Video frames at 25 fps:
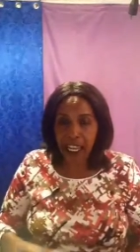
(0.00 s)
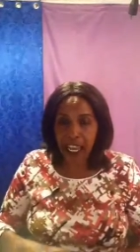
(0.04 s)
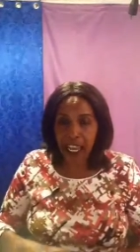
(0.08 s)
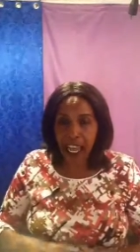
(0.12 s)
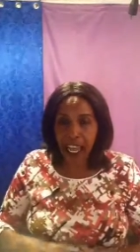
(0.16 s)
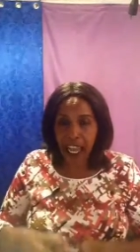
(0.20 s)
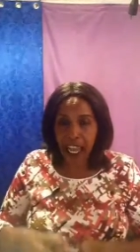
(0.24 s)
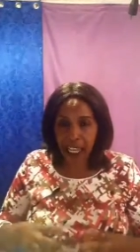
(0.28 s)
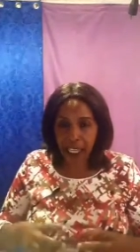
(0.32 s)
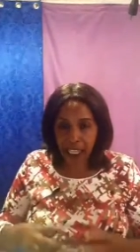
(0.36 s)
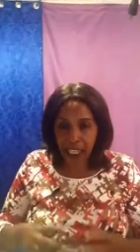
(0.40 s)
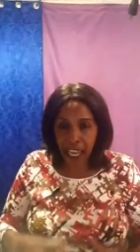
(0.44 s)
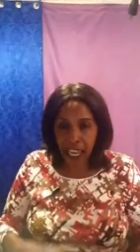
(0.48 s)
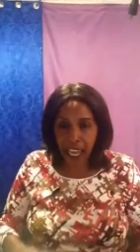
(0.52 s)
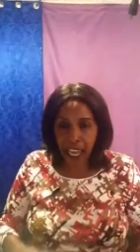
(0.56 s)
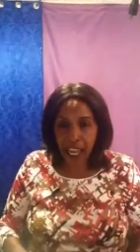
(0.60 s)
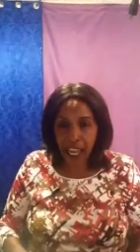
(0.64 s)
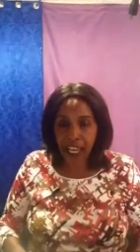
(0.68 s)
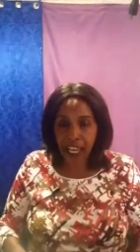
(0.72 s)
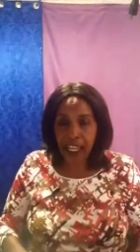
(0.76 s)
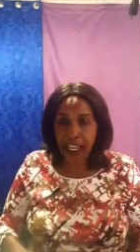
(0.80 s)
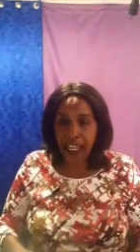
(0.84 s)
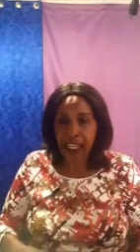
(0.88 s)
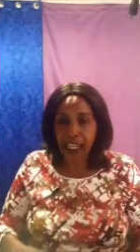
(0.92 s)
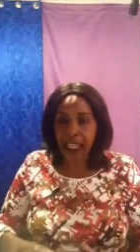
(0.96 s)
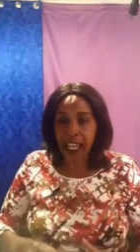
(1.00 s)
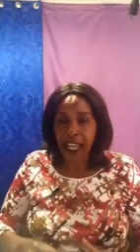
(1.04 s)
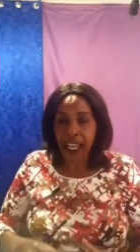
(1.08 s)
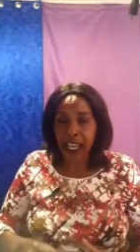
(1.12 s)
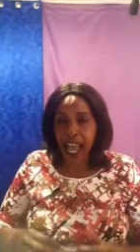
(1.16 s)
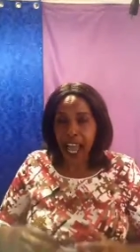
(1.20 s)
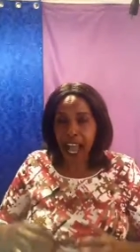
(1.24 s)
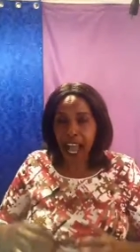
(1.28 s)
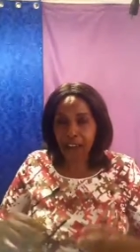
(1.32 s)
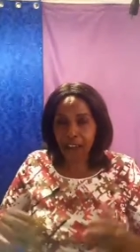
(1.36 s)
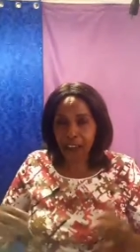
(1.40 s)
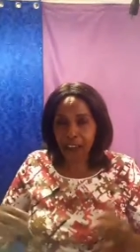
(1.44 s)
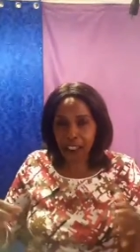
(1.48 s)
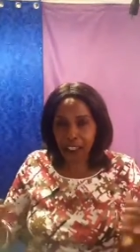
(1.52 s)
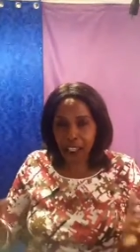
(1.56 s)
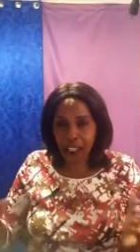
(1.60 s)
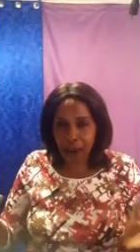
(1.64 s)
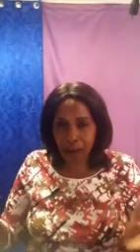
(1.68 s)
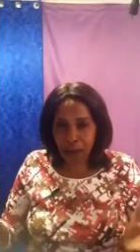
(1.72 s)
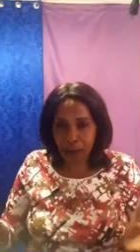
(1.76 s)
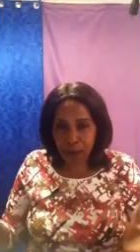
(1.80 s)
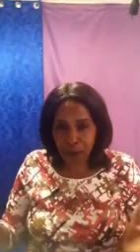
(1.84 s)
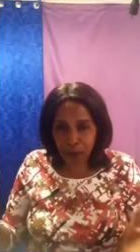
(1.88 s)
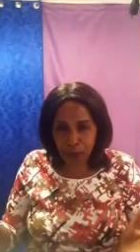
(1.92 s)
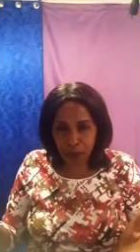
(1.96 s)
Anna, after they
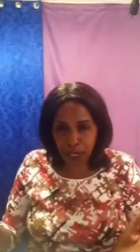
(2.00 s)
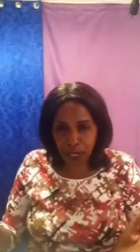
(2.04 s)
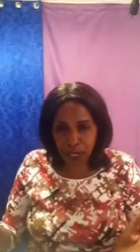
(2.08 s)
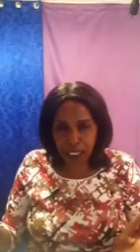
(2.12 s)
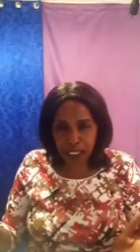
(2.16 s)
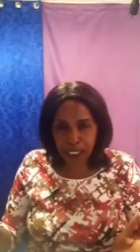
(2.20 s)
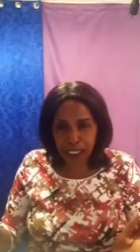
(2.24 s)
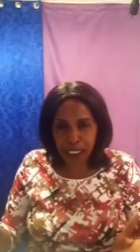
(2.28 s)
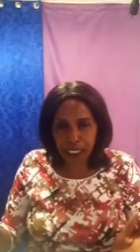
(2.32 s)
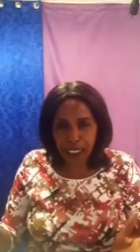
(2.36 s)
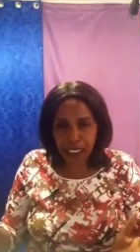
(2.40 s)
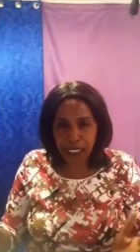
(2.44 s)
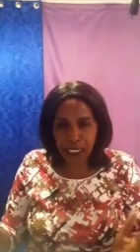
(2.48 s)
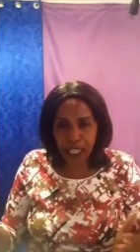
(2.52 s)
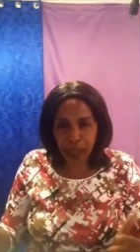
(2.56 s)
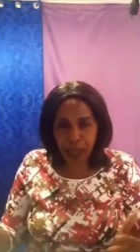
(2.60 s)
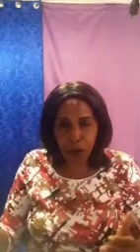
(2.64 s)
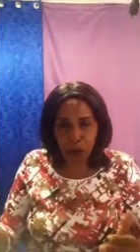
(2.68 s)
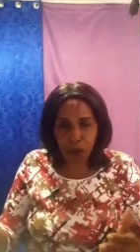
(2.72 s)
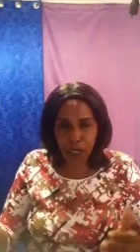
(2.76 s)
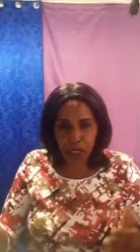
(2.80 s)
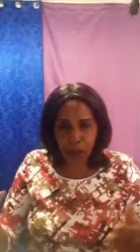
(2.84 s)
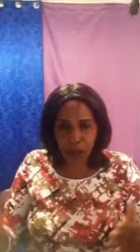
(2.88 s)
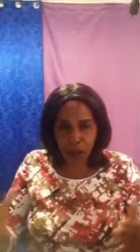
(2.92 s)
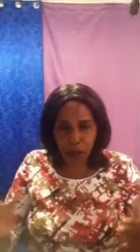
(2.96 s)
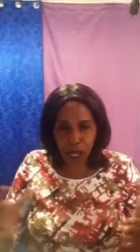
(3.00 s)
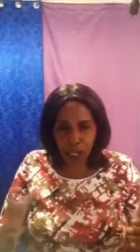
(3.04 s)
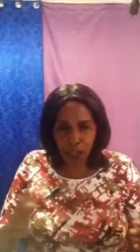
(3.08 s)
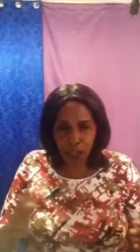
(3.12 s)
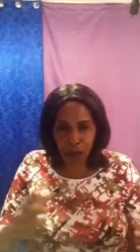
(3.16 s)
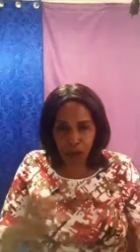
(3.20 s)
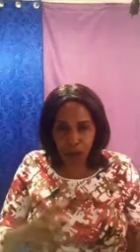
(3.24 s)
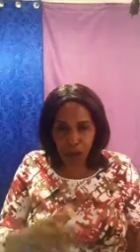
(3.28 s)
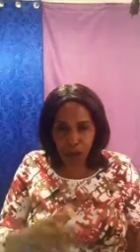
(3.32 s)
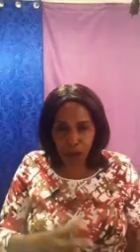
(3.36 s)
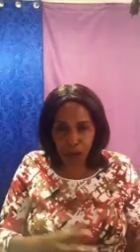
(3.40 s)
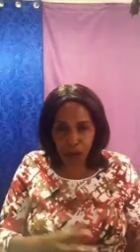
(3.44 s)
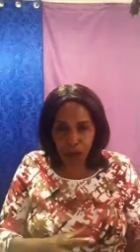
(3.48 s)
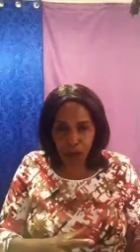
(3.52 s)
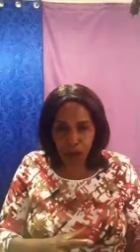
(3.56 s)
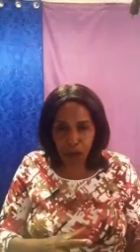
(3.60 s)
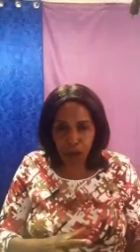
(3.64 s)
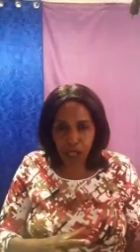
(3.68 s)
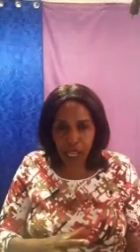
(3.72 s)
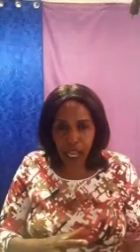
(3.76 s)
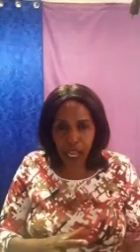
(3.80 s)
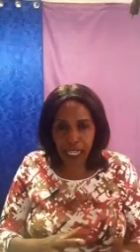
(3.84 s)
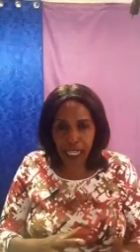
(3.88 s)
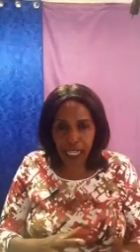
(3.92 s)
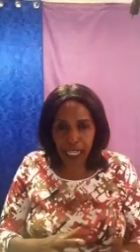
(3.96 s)
prayed, they went back home
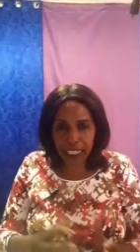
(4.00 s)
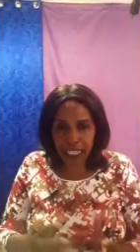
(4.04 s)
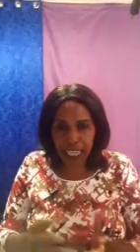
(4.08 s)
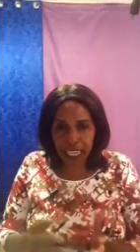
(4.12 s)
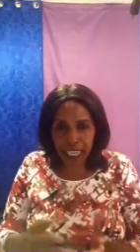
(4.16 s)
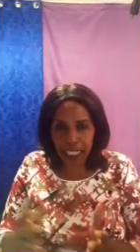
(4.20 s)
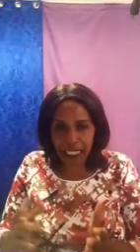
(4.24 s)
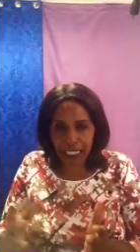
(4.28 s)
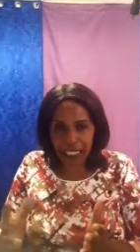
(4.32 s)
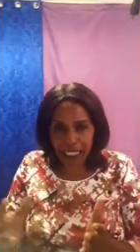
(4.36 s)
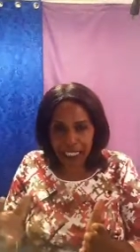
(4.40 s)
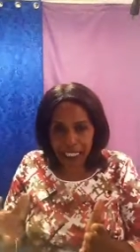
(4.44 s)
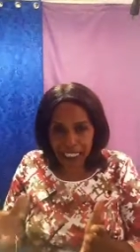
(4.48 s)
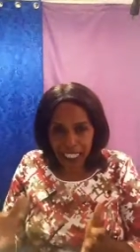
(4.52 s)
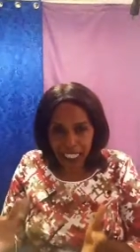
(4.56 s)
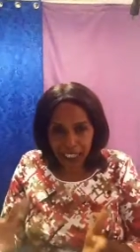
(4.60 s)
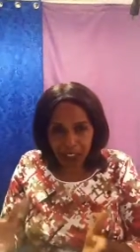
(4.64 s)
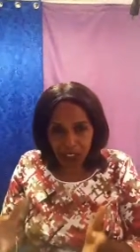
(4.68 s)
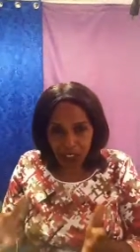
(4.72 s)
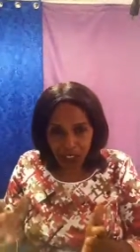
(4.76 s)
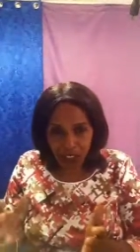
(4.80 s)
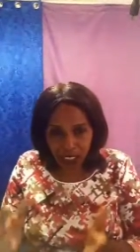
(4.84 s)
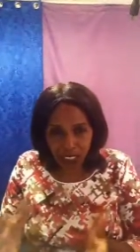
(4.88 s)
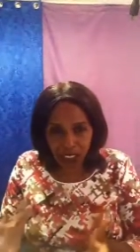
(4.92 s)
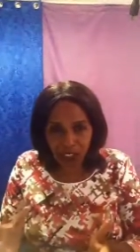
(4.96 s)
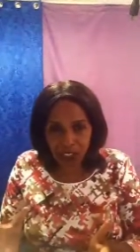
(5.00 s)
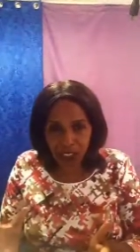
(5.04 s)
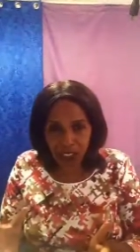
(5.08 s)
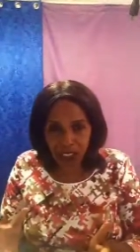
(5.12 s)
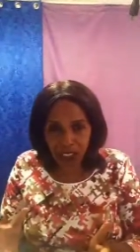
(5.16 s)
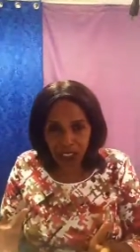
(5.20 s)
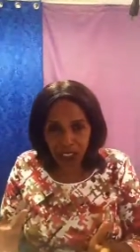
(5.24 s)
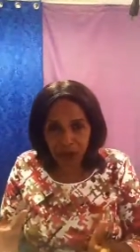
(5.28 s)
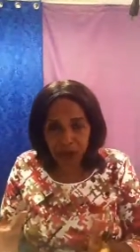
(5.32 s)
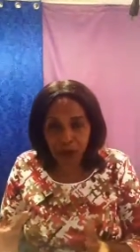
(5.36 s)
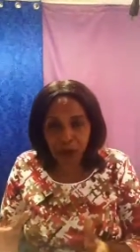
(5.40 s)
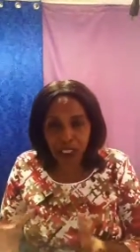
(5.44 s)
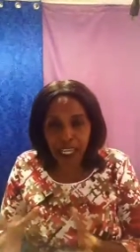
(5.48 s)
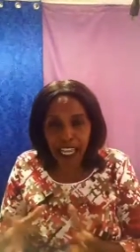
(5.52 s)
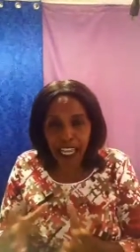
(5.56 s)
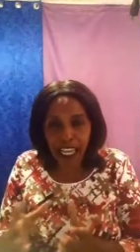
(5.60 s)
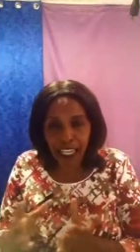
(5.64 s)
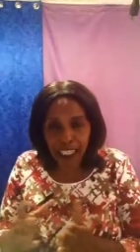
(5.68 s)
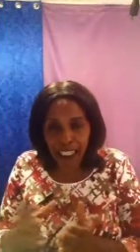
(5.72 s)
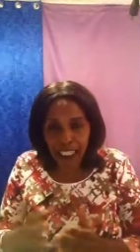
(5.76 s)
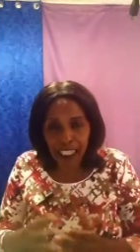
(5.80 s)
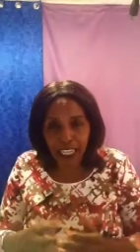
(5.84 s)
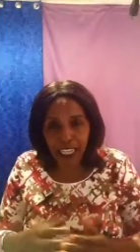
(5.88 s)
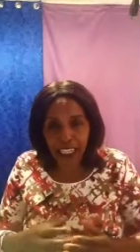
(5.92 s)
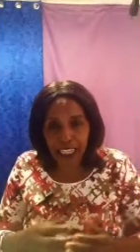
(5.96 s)
and they had a sex relationship. They,
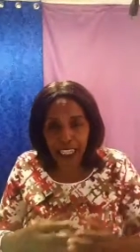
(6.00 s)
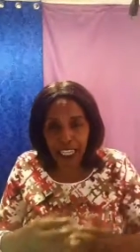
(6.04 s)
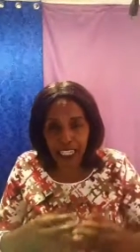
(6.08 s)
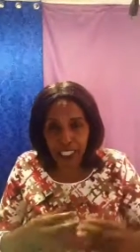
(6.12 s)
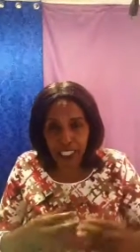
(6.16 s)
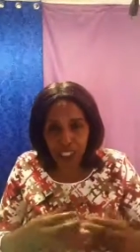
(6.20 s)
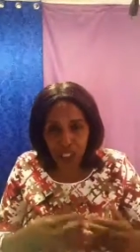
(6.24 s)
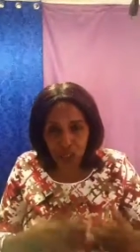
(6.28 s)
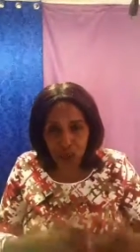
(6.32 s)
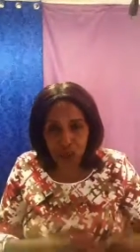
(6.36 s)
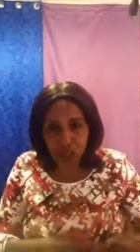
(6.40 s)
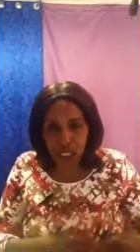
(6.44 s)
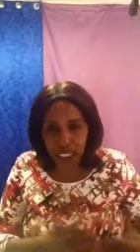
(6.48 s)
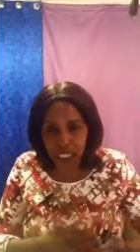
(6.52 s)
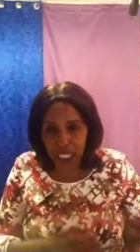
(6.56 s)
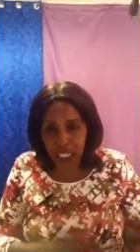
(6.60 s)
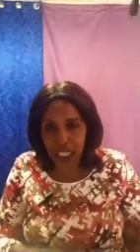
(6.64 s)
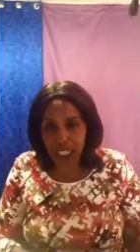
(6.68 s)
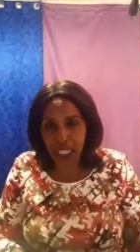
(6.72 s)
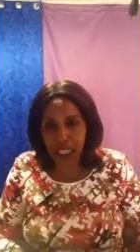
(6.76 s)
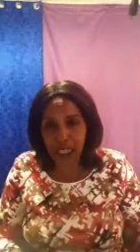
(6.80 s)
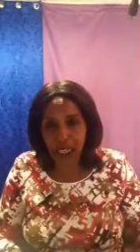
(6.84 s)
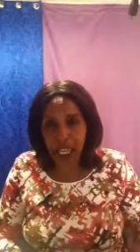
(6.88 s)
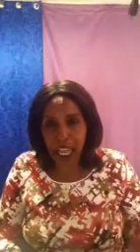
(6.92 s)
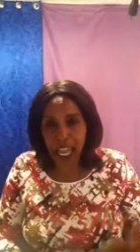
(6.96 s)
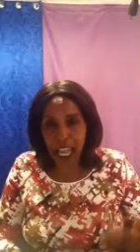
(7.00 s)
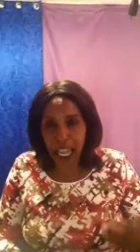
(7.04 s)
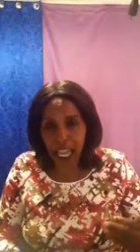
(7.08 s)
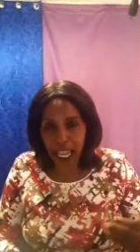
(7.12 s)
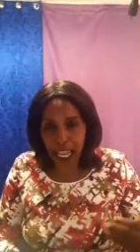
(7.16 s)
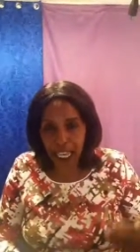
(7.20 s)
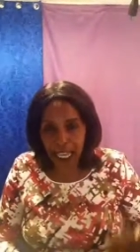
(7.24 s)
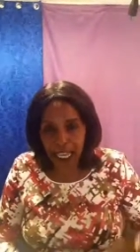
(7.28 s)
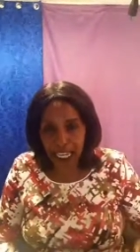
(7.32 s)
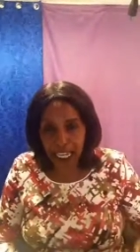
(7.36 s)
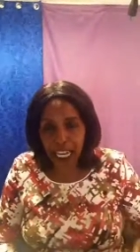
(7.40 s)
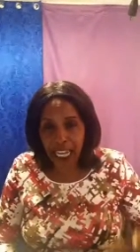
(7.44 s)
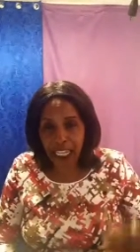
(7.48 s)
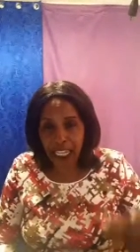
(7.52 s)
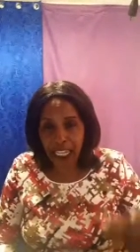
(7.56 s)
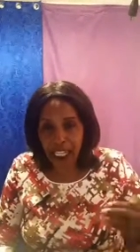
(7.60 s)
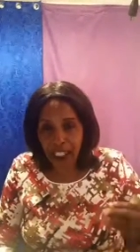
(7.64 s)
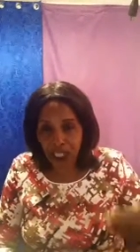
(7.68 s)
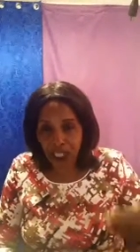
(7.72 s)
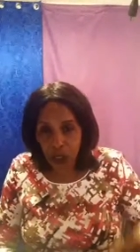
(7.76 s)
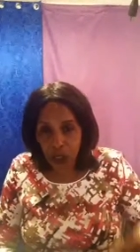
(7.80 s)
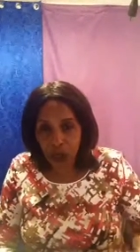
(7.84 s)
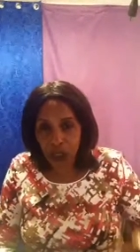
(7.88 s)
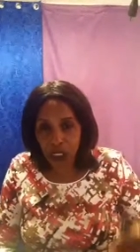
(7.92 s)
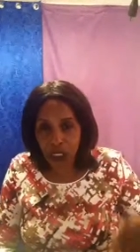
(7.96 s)
they, they knew it. Uh,
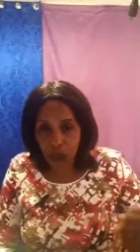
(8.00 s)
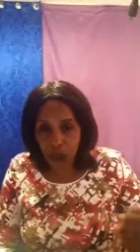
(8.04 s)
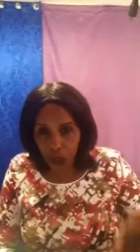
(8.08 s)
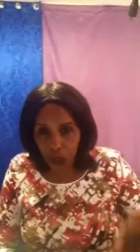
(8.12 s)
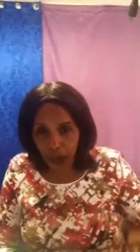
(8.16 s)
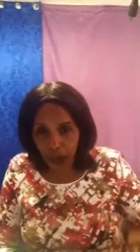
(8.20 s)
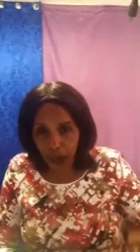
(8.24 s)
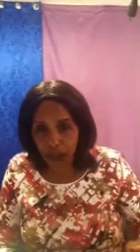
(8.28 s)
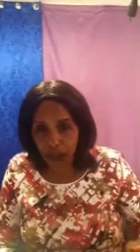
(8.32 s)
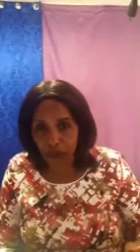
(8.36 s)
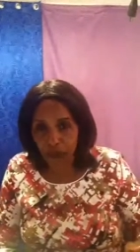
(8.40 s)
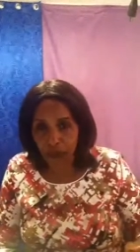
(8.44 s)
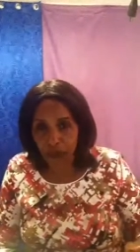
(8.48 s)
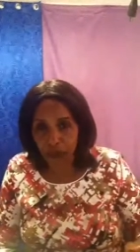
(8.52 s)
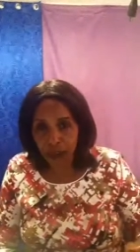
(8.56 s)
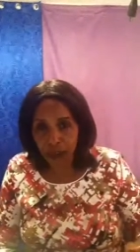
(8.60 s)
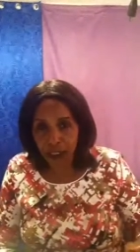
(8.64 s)
knew his wife.